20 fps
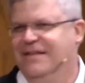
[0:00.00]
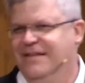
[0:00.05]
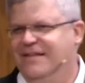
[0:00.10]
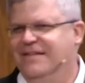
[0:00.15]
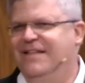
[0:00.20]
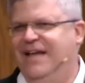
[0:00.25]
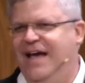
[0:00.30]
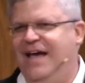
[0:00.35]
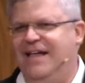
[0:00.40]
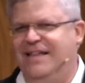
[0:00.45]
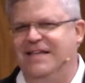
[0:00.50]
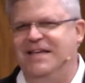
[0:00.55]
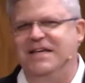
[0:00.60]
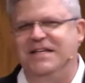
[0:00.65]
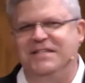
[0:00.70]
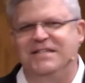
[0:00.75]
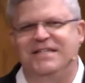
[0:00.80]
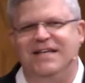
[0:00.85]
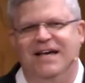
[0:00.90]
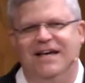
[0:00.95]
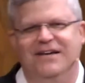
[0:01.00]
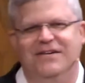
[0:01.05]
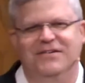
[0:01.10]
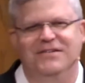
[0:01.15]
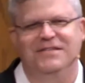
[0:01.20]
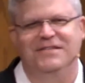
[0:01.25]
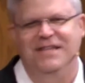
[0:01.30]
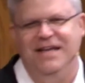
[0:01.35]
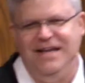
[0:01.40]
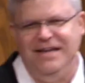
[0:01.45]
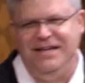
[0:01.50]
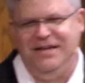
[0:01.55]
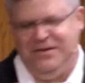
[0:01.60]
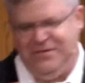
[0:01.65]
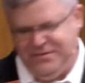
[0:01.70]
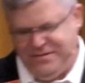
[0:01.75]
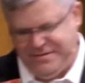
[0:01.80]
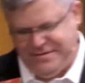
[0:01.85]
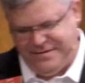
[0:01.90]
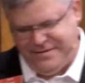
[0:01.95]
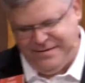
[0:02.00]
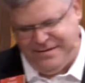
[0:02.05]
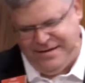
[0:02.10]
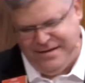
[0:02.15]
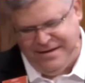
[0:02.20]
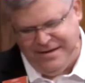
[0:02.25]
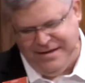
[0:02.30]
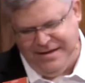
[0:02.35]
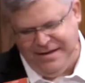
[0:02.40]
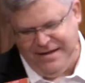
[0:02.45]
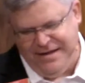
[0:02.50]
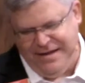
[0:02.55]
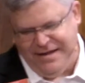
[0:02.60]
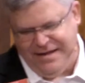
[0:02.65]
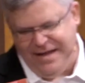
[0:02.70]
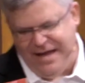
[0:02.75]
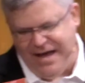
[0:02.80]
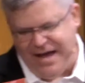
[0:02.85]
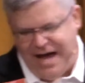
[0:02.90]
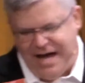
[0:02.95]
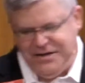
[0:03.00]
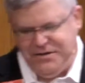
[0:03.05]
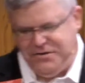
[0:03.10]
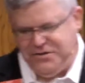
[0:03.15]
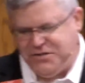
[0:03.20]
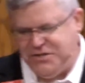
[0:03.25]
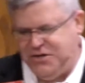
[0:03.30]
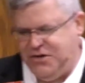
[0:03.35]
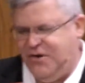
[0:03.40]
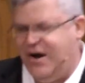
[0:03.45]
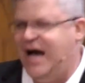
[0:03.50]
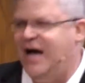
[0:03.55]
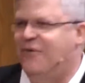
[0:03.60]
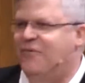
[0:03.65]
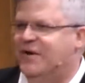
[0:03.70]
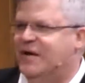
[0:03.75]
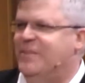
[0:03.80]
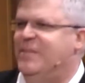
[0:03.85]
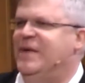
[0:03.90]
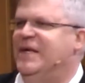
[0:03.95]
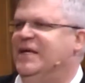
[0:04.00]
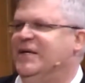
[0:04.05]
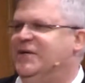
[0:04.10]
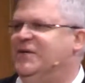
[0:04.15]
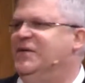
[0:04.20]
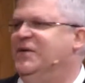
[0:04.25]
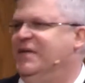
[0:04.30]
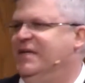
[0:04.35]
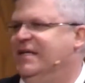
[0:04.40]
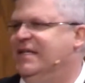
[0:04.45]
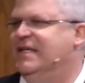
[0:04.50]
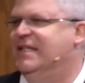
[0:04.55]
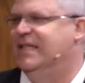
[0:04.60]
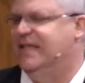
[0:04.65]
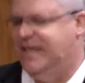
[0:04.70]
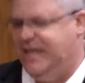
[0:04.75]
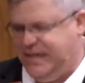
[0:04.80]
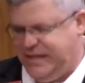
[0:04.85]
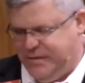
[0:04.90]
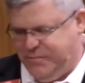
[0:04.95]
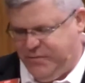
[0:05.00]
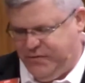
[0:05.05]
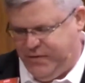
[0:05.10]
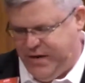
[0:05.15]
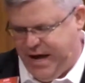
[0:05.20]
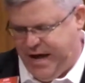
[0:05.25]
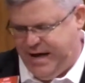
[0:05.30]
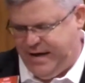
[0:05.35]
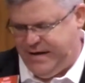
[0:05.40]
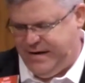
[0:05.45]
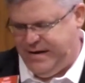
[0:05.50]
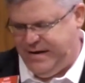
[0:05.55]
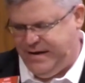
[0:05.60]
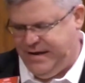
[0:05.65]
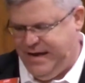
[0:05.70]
Yeah, the insiders. Thank you. Yeah, I do too. I want to be included in the kingdom of God.